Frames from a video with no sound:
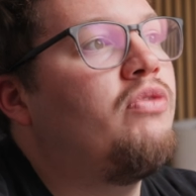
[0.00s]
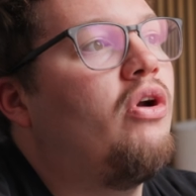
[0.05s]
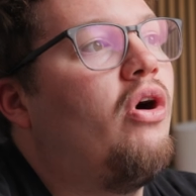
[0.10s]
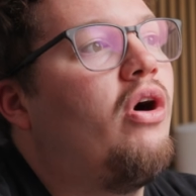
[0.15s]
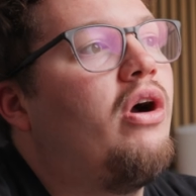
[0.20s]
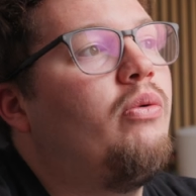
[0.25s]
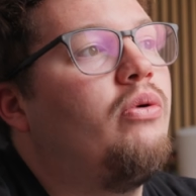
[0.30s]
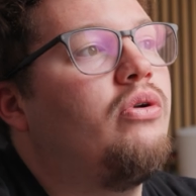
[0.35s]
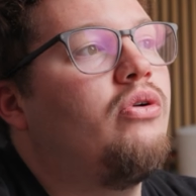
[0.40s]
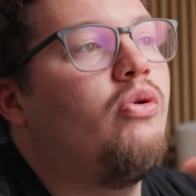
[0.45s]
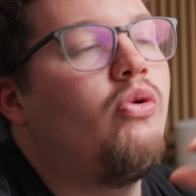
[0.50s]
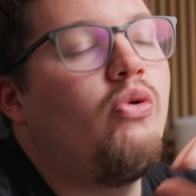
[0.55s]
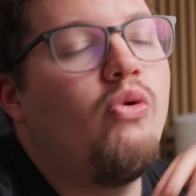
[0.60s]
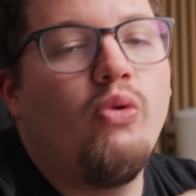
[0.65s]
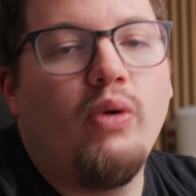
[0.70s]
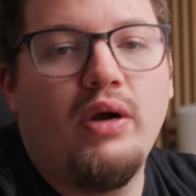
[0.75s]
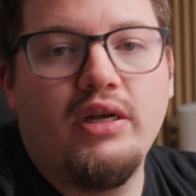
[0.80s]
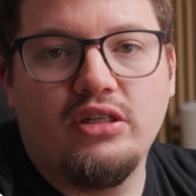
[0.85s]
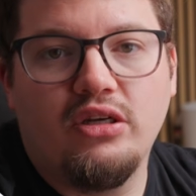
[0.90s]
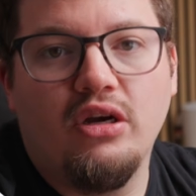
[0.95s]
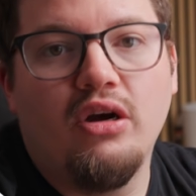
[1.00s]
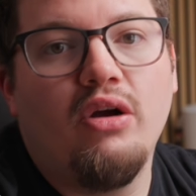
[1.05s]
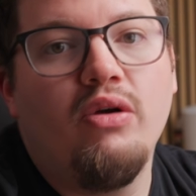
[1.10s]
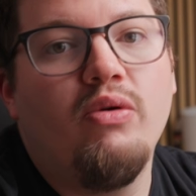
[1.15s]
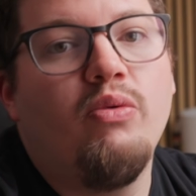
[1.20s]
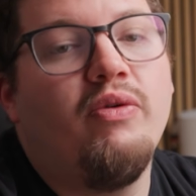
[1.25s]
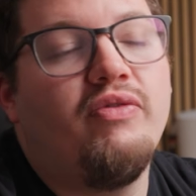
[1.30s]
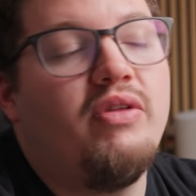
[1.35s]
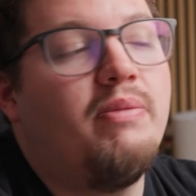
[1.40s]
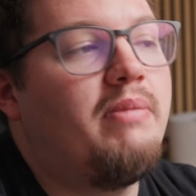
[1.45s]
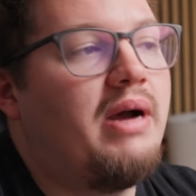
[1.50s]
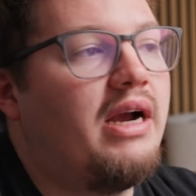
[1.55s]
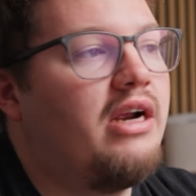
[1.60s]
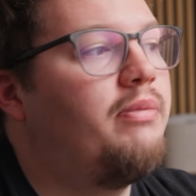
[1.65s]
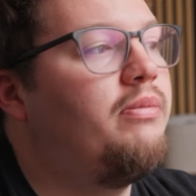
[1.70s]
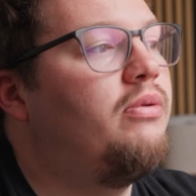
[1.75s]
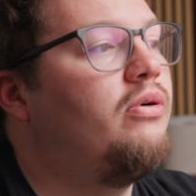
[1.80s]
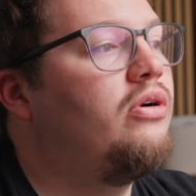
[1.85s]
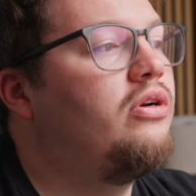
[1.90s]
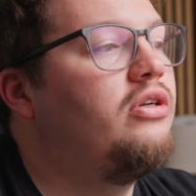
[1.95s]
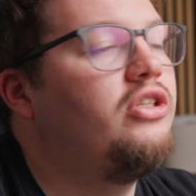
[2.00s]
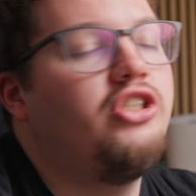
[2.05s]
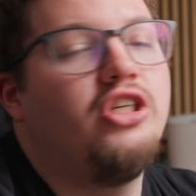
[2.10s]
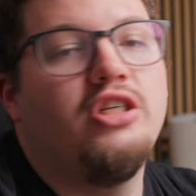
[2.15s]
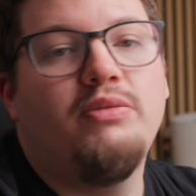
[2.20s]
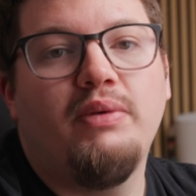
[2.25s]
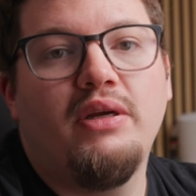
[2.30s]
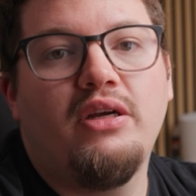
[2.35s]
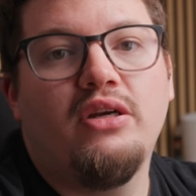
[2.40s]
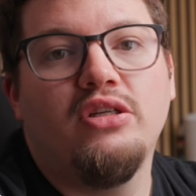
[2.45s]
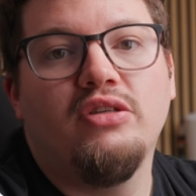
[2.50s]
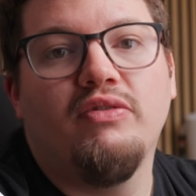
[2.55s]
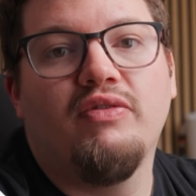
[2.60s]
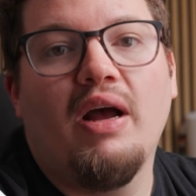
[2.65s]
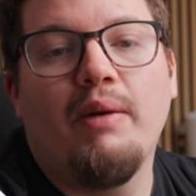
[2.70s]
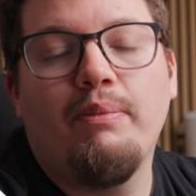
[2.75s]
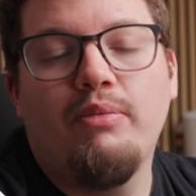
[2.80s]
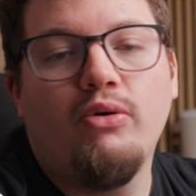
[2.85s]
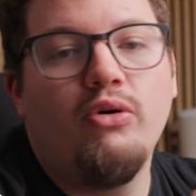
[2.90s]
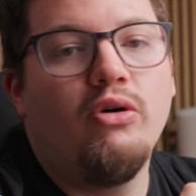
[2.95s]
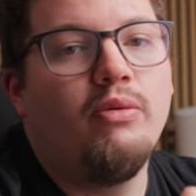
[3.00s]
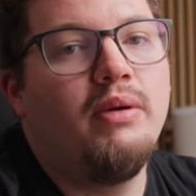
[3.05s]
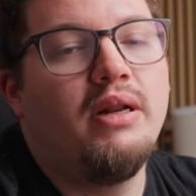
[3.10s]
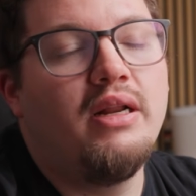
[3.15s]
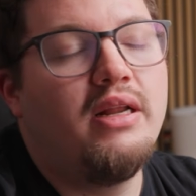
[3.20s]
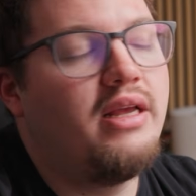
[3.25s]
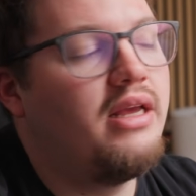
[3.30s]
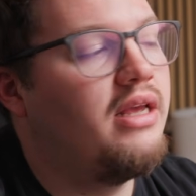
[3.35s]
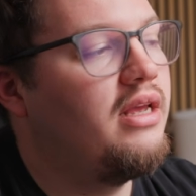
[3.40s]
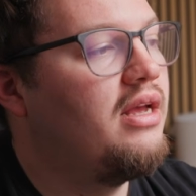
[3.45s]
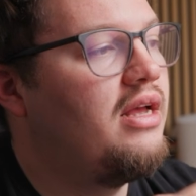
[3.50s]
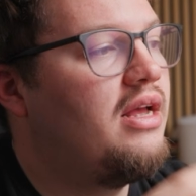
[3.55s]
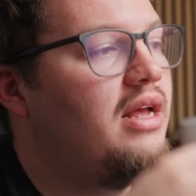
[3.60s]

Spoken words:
I would always go with the MacBook just because of that portability,